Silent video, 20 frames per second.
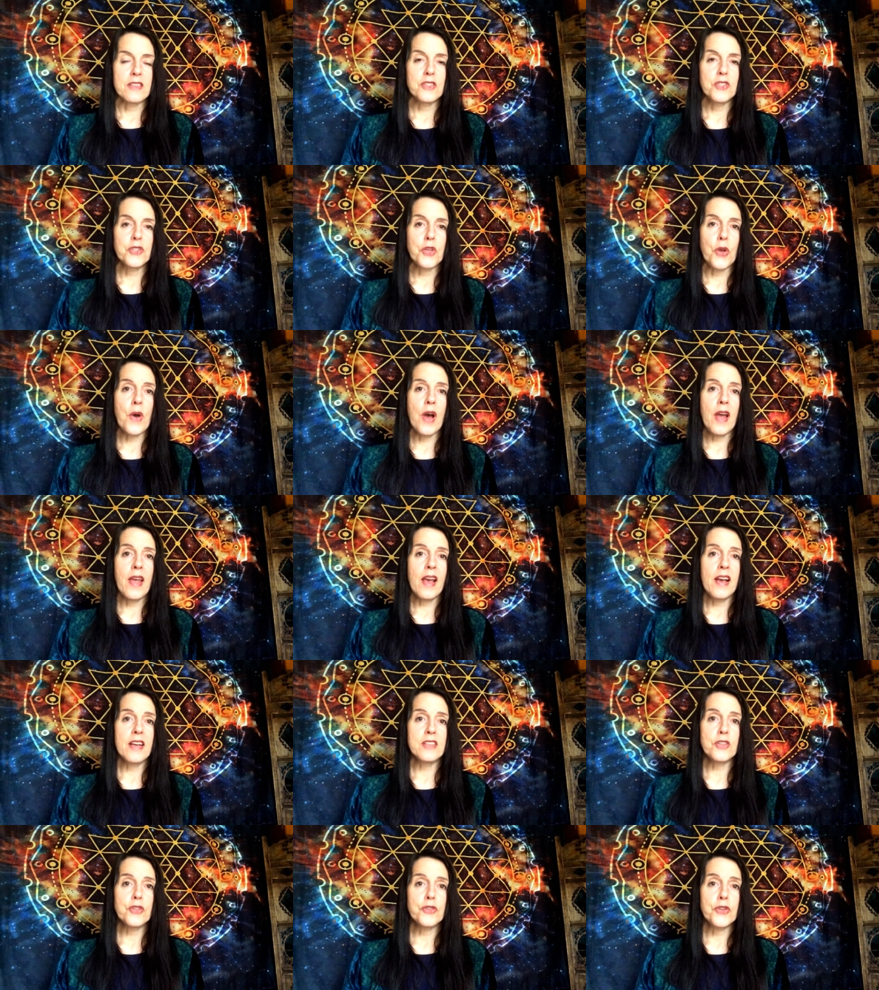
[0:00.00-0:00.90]
So I
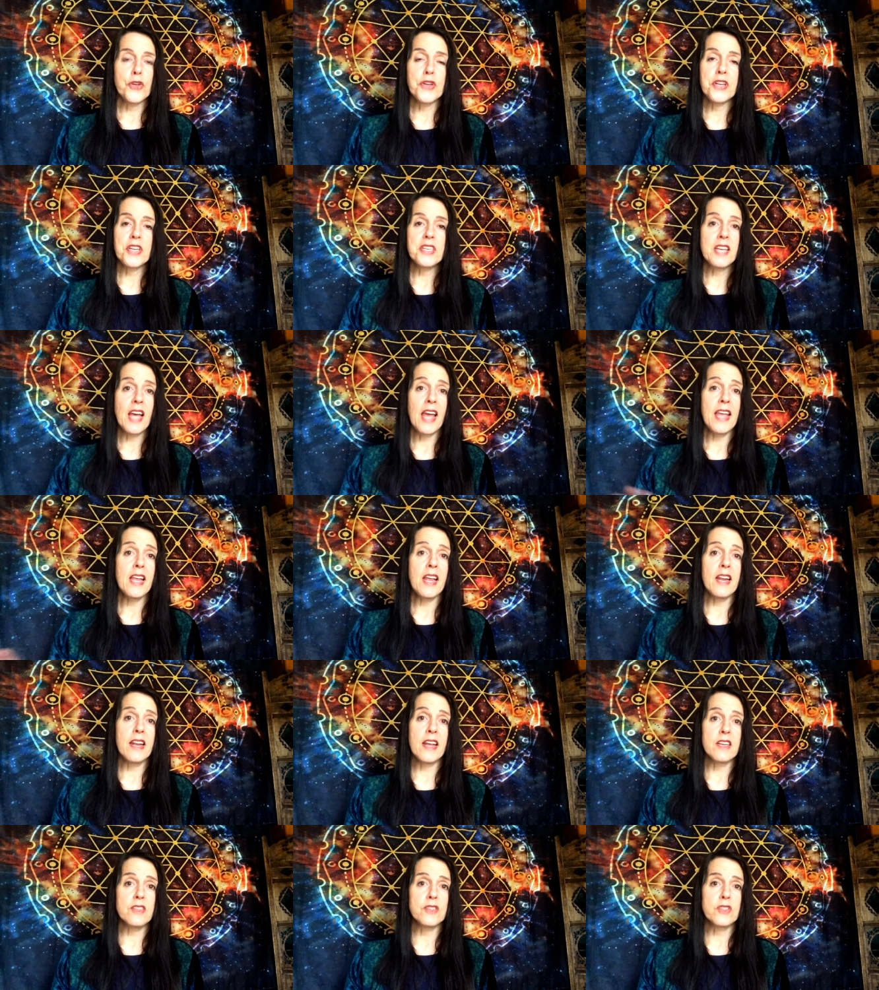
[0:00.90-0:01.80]
asked her to take
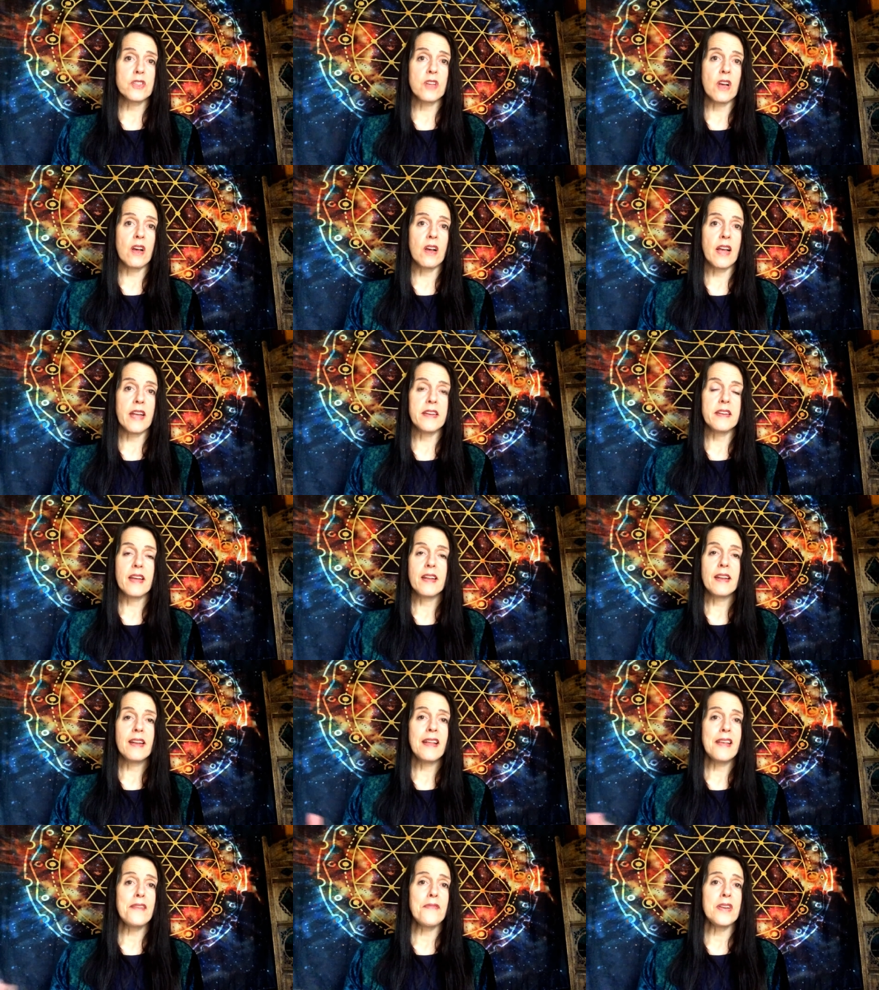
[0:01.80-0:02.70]
it outside,
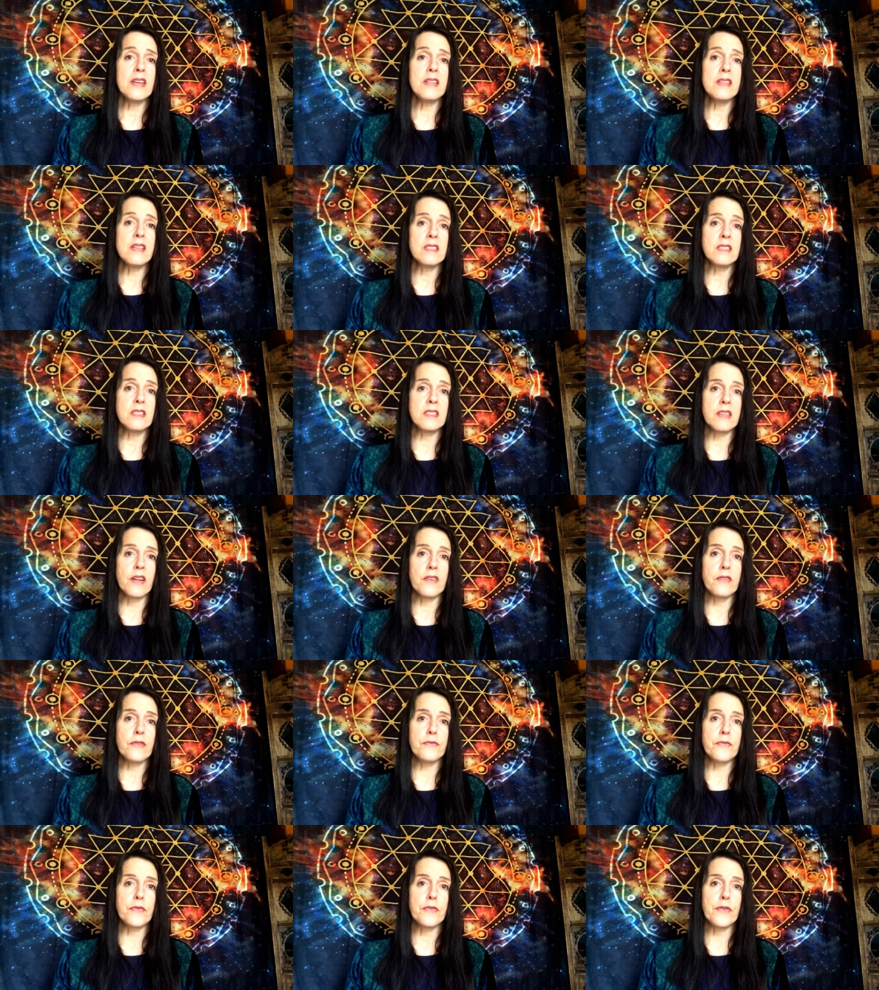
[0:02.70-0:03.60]
leave it in the
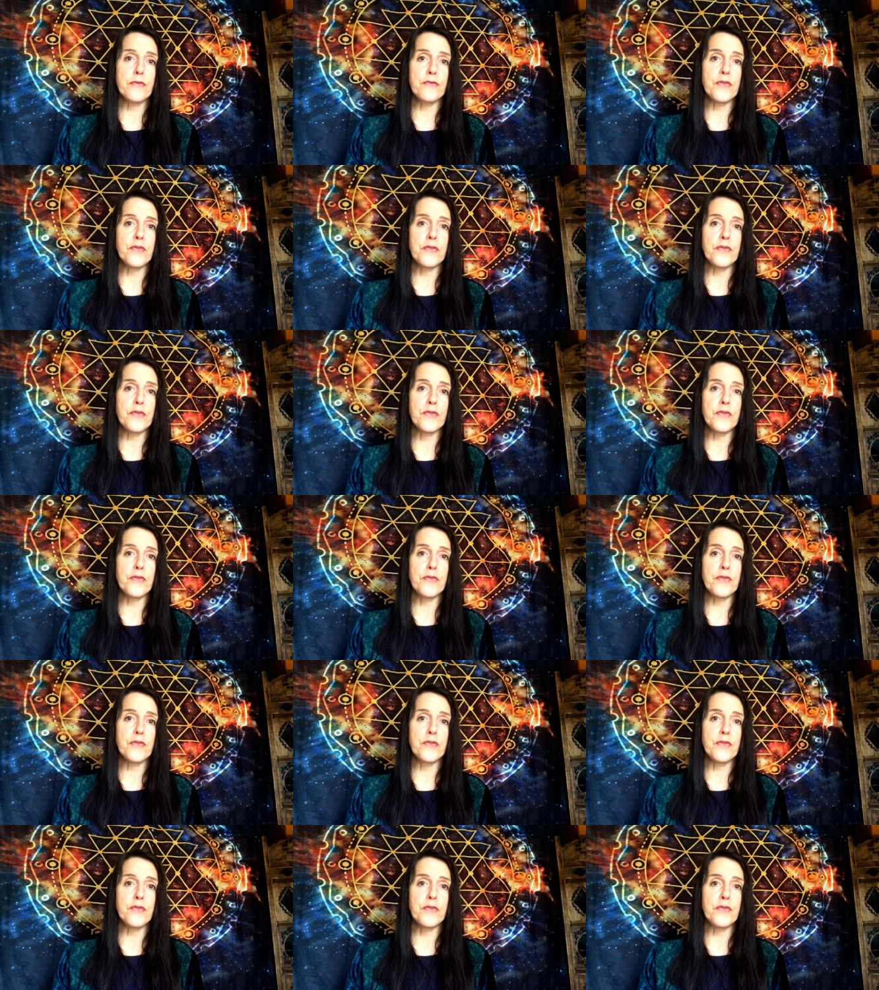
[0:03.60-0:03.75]
sun for a